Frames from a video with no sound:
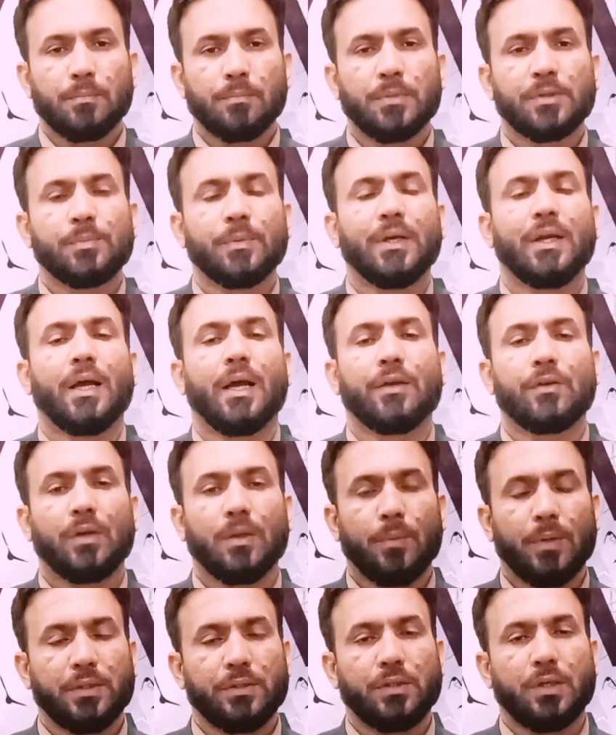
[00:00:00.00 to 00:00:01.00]
Bismillah
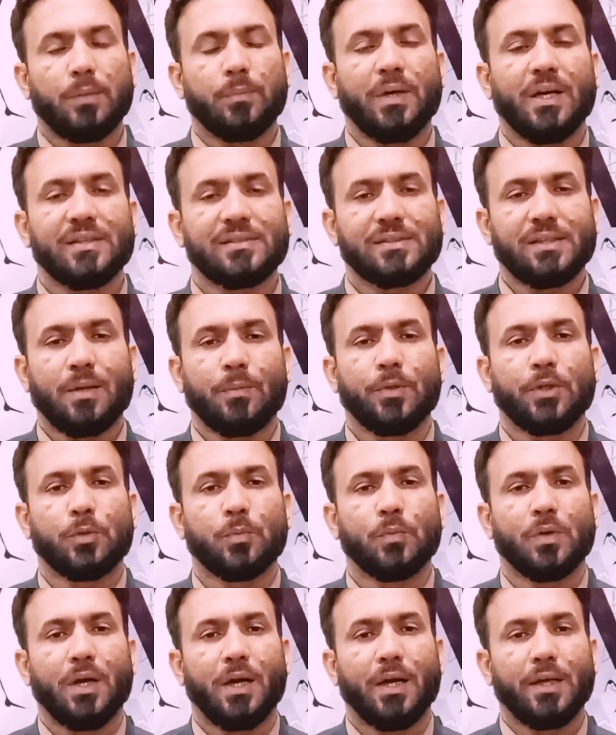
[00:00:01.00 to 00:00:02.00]
ar-Rahman ar-Rahim. Assalamu
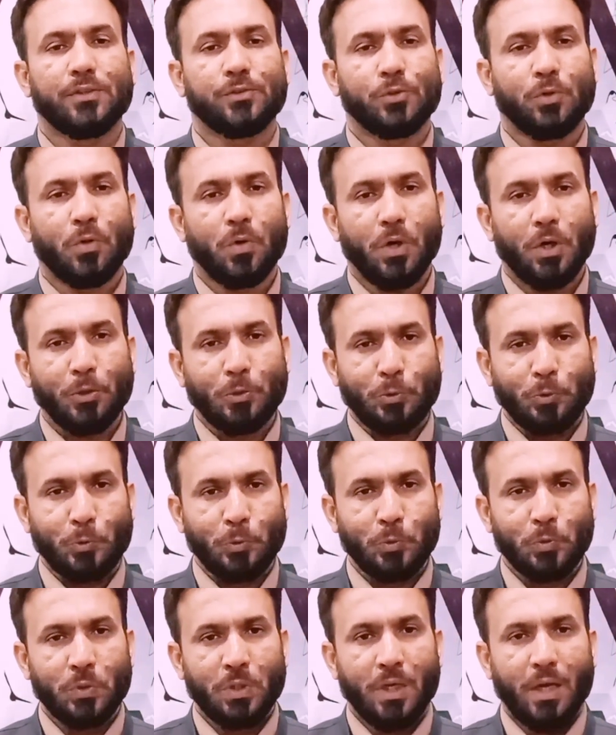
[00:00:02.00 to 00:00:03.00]
alaikum guys, how are
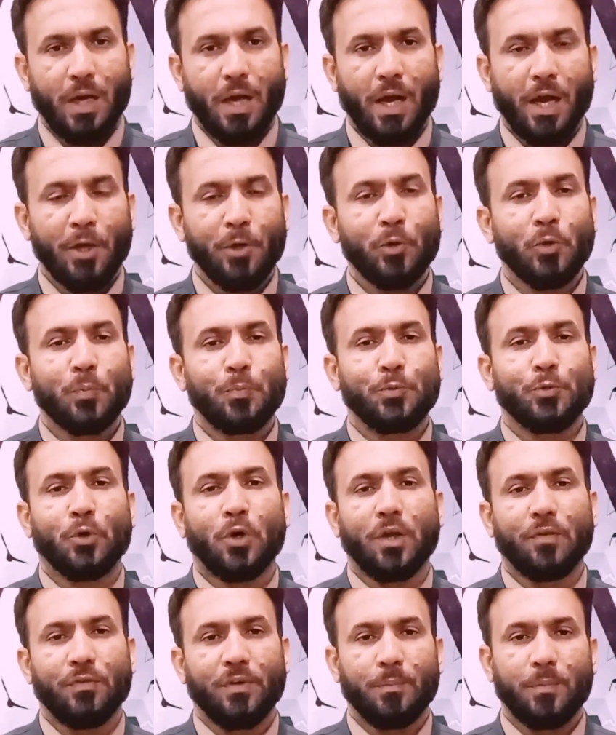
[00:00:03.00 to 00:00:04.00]
you? I hope you
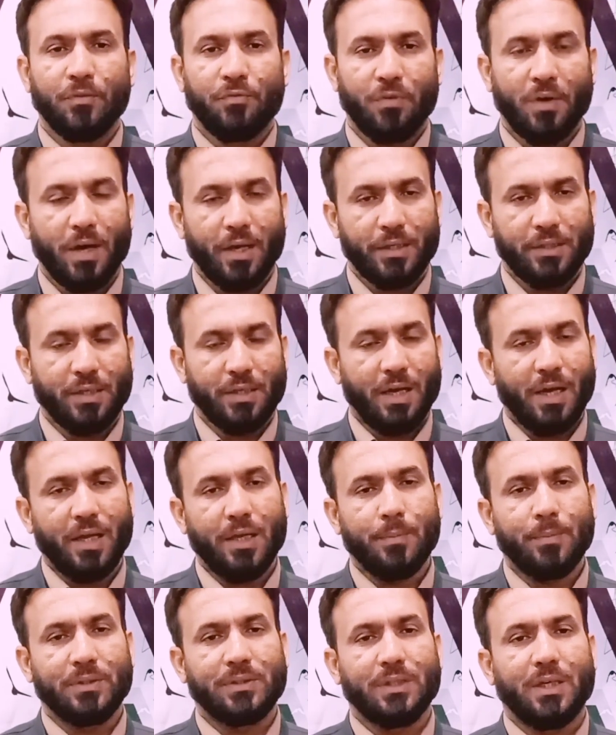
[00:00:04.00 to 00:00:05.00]
all will be fine. I
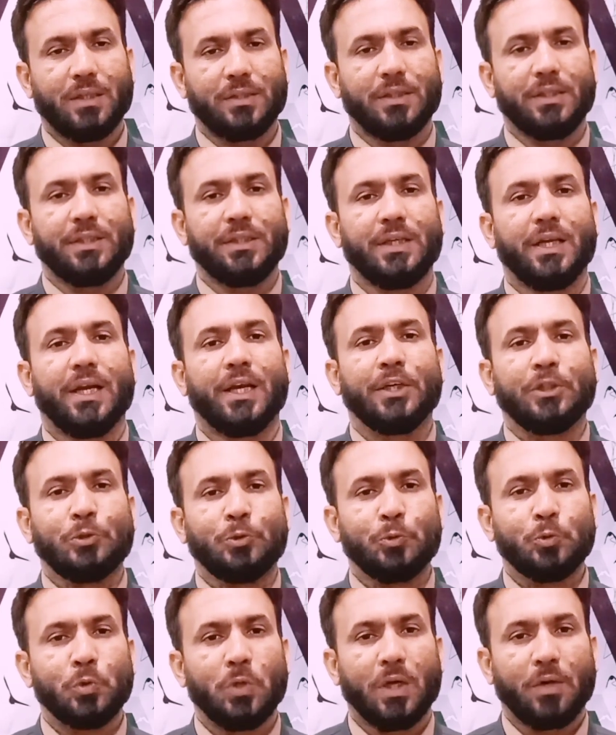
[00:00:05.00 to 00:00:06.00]
am Adnan Ali and
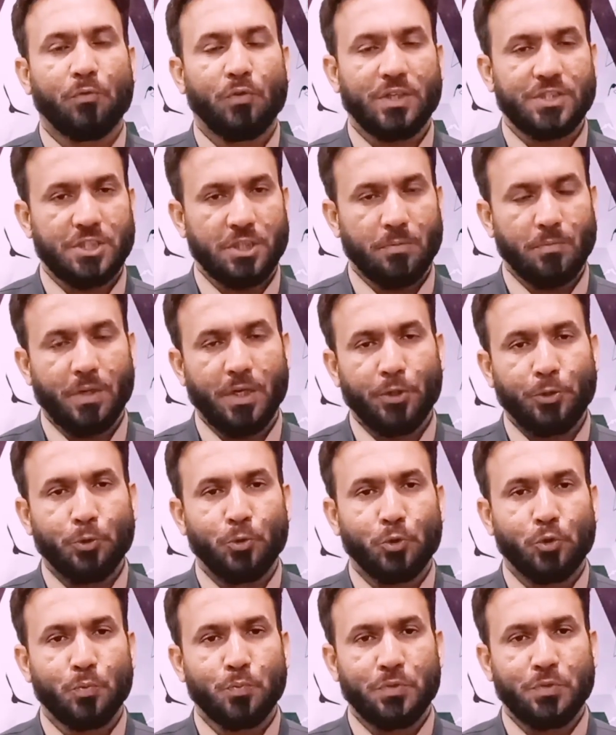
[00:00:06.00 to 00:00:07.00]
you are watching my
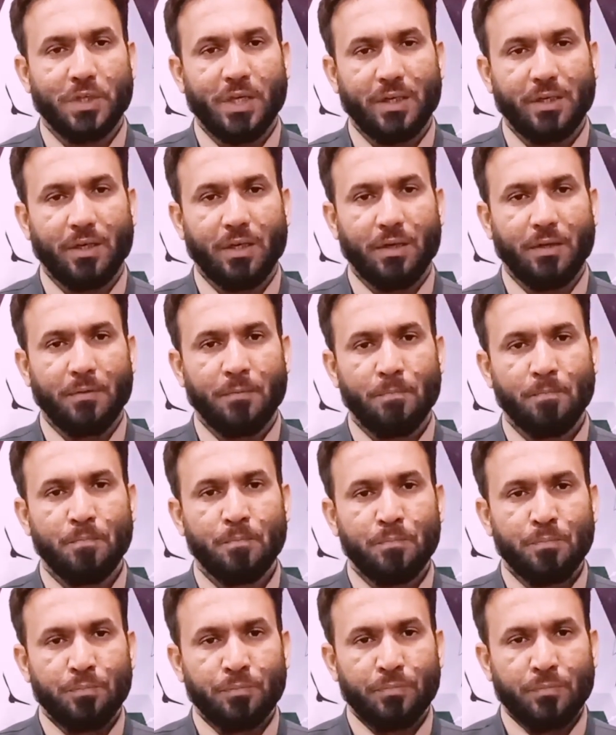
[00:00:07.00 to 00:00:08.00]
YouTube channel.
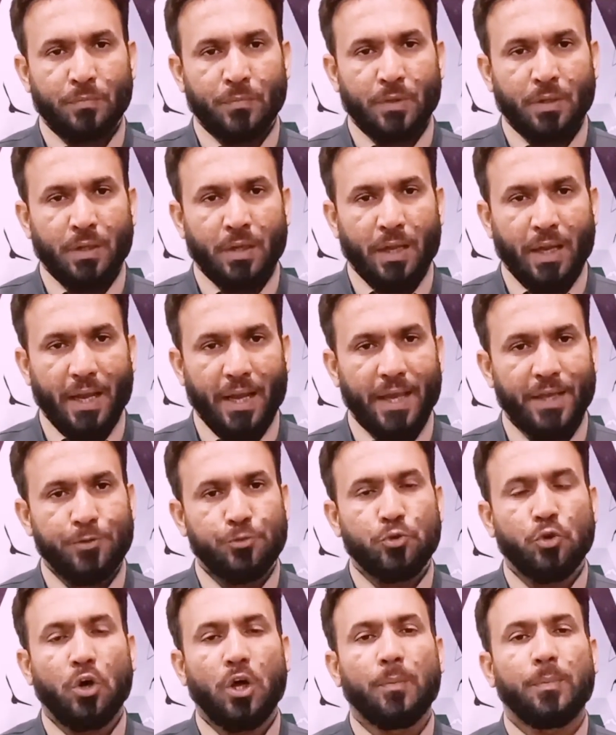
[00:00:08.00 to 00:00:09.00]
As
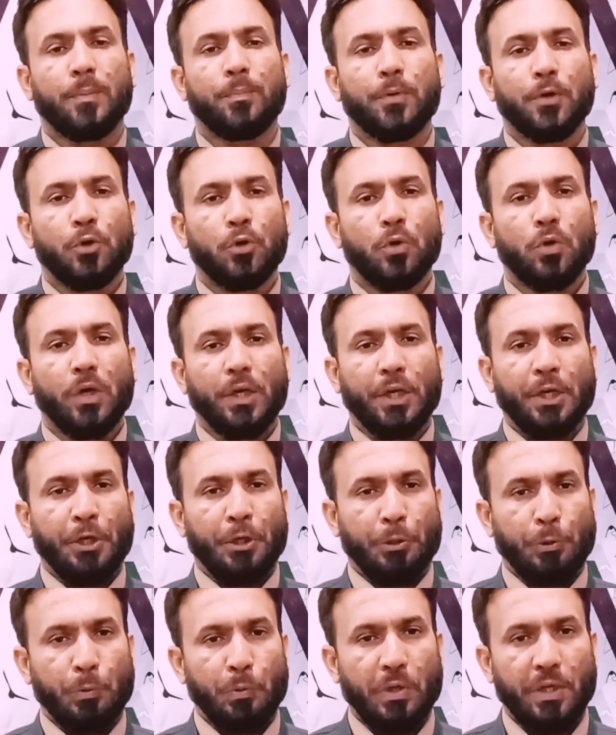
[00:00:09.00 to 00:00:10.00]
you all people know,
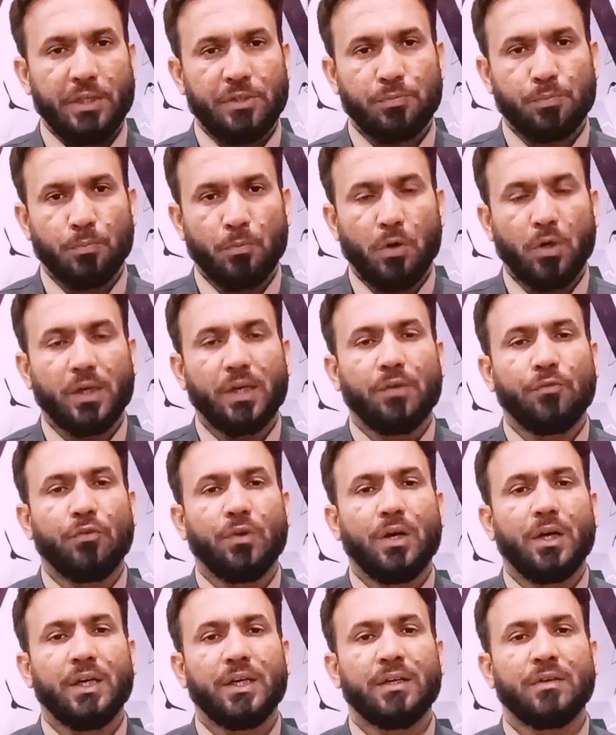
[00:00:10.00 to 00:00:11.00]
in today's modern
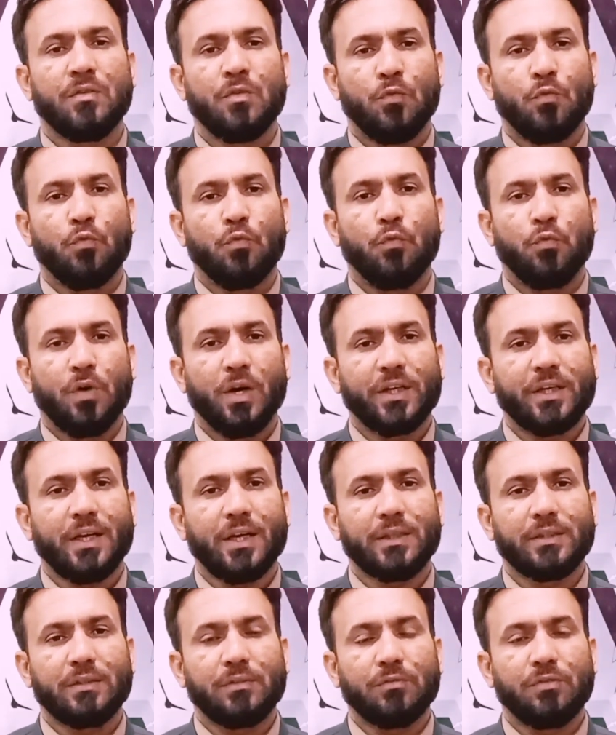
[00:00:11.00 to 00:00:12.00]
world,
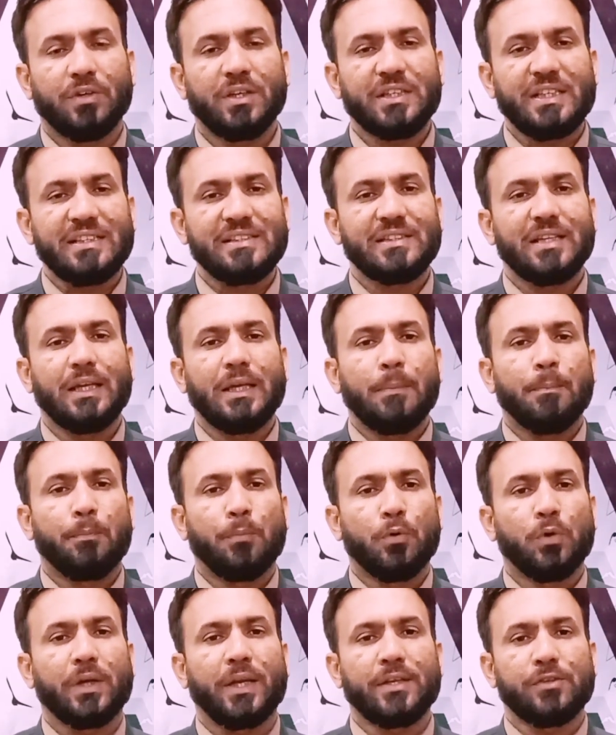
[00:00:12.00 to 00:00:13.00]
what is the
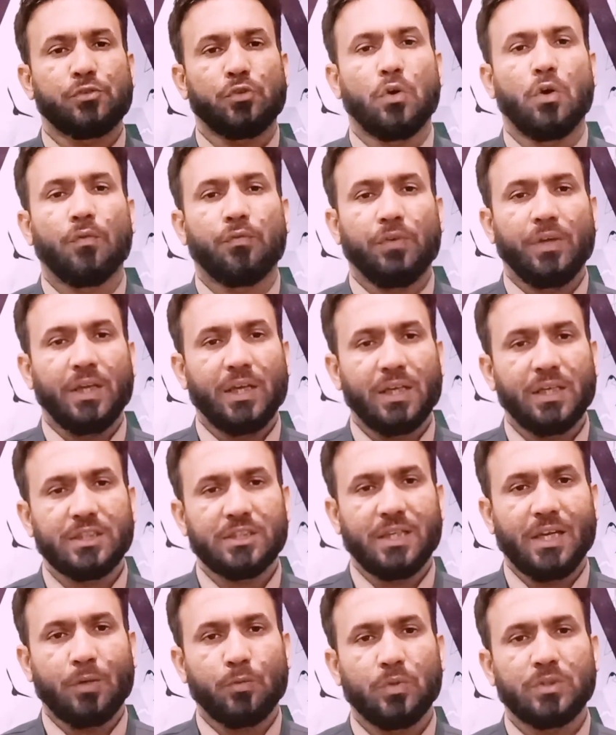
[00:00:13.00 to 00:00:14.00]
importance of English
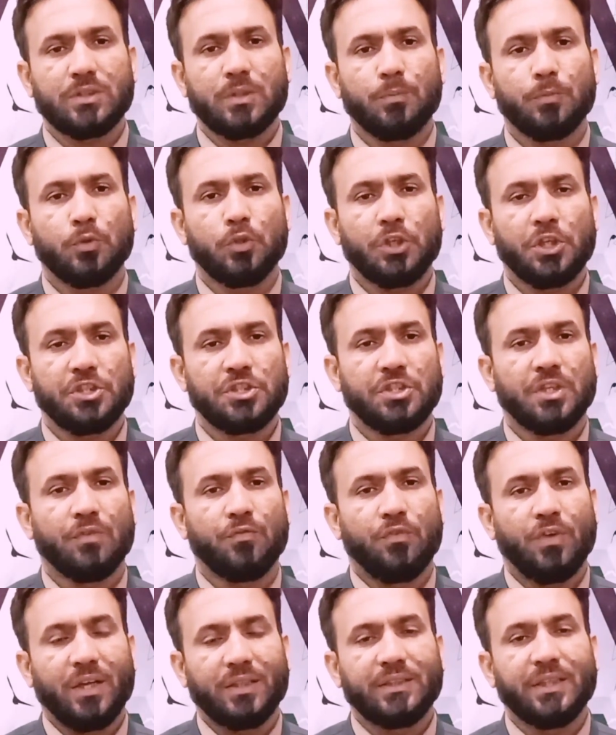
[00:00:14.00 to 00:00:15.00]
language communication,
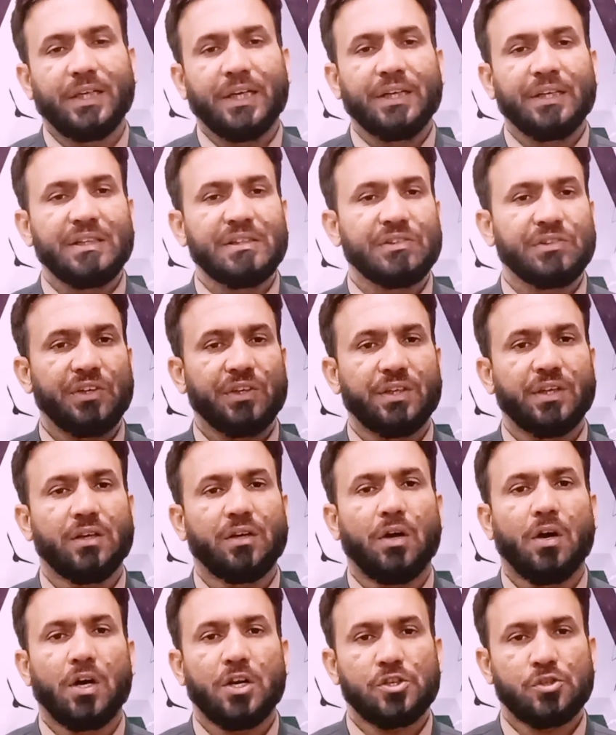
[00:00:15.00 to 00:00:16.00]
whether it is written
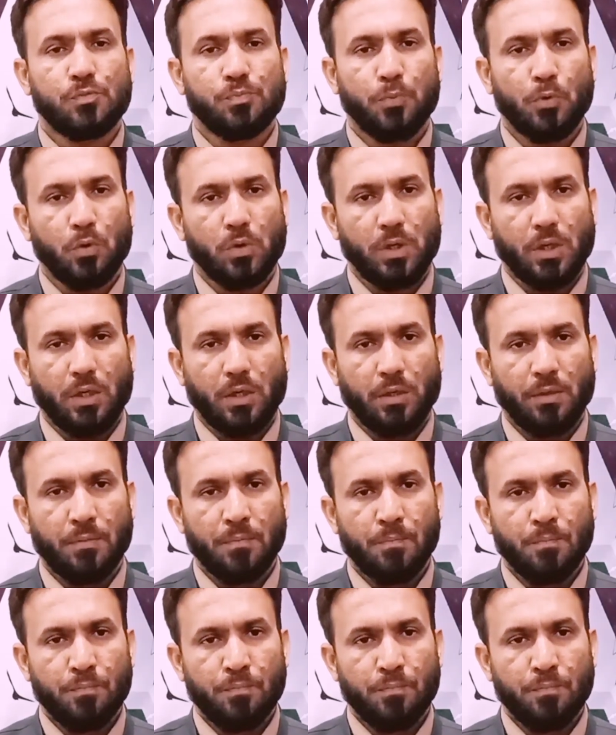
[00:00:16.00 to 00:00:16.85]
or spoken?